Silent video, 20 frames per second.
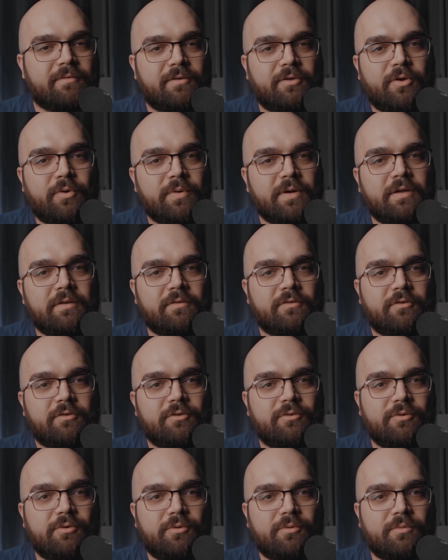going
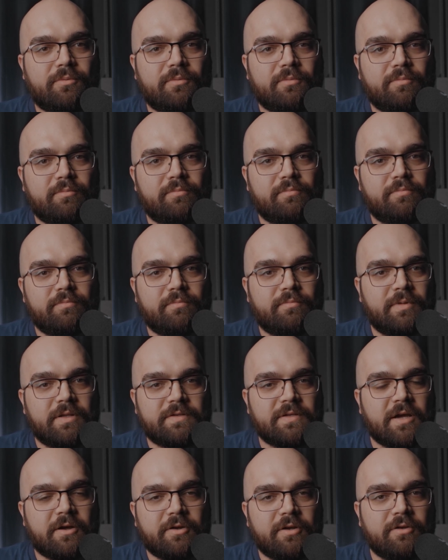
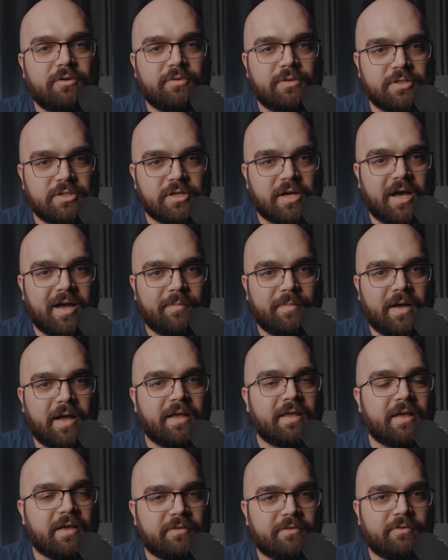to do the job, I
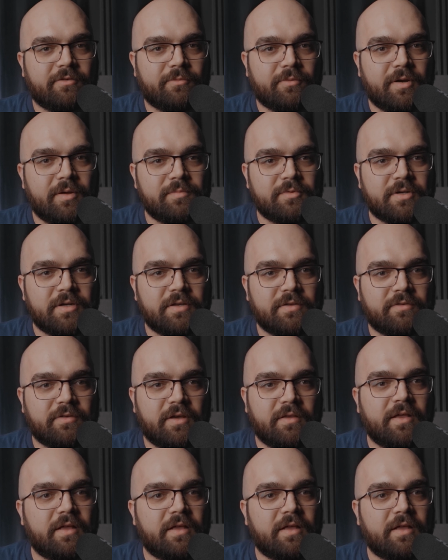guess, is what I'm trying to say.